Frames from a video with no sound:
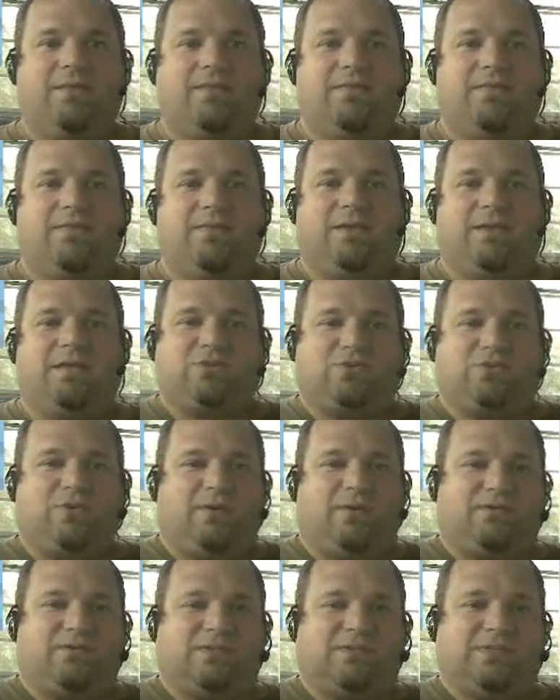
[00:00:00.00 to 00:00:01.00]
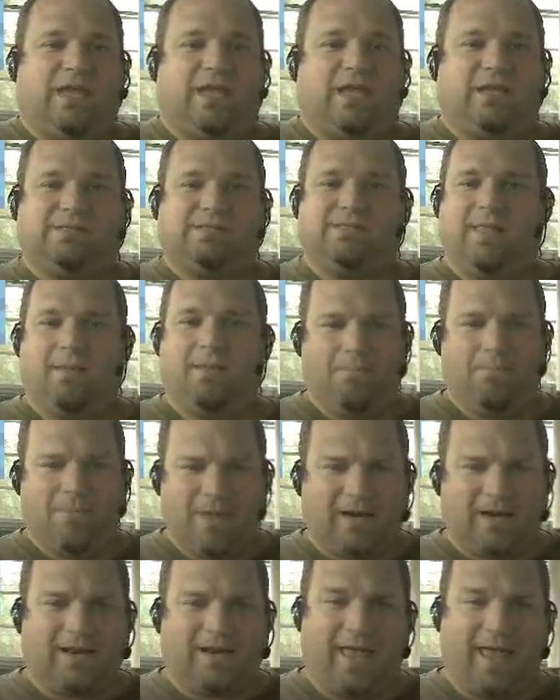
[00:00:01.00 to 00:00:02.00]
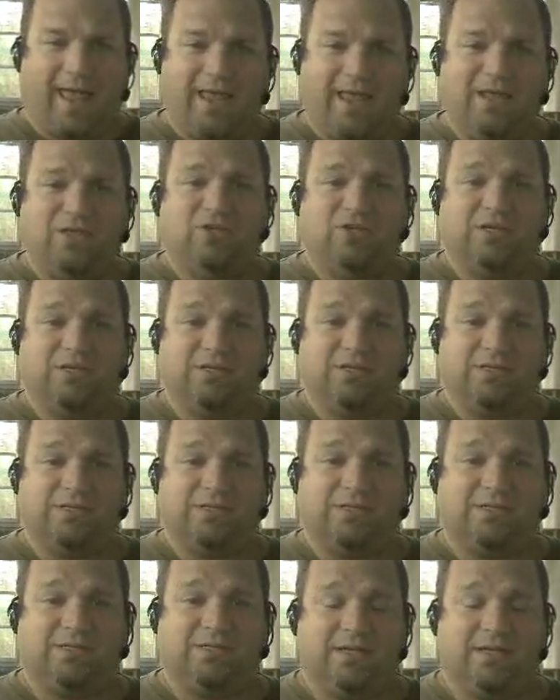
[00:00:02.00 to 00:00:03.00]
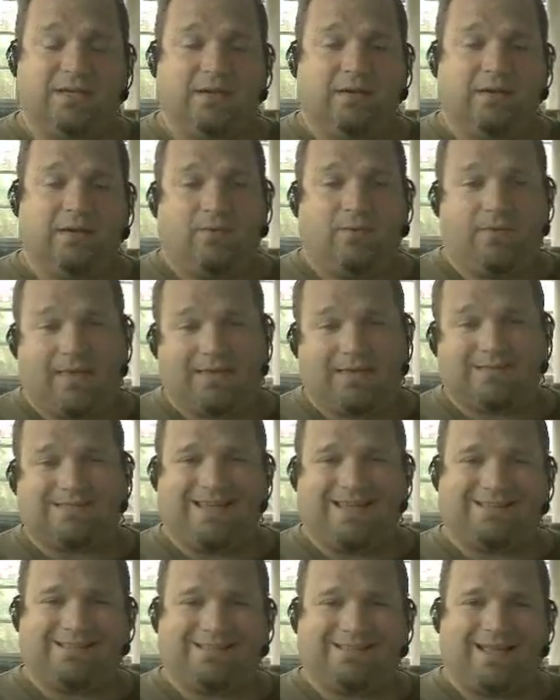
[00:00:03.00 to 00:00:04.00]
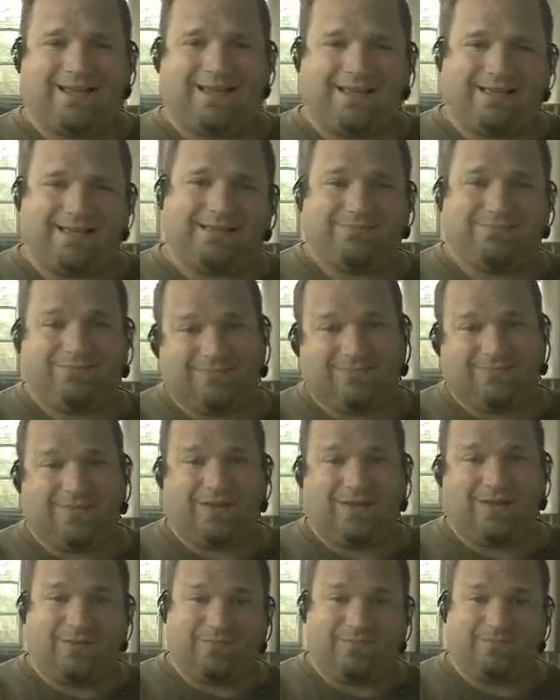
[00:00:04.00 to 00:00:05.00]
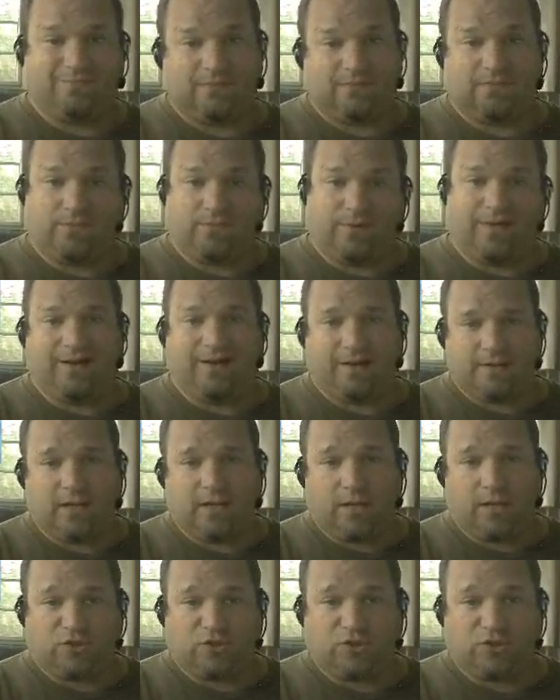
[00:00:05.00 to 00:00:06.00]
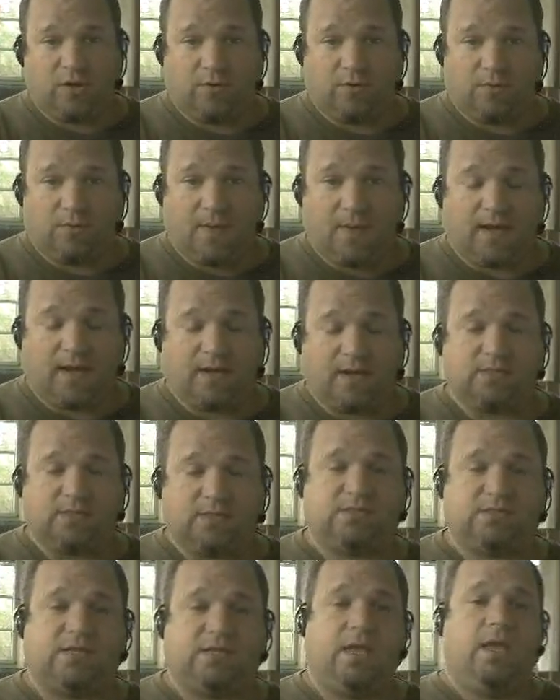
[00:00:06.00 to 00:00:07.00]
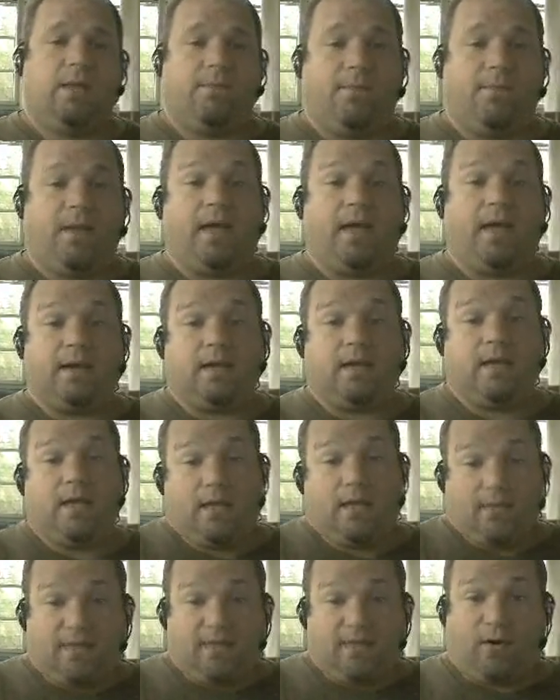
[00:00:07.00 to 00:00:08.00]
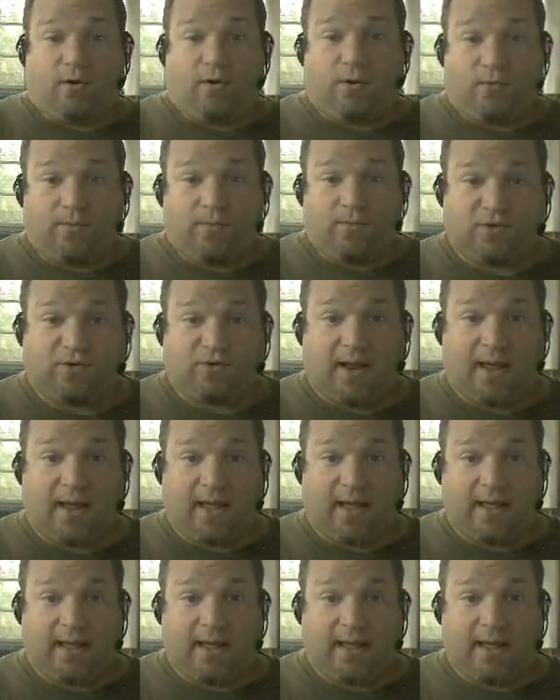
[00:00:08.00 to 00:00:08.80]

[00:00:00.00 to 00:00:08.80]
The history of sex, the Middle Ages. Well, that sounds like a dull show, to be honest. But they're going to really try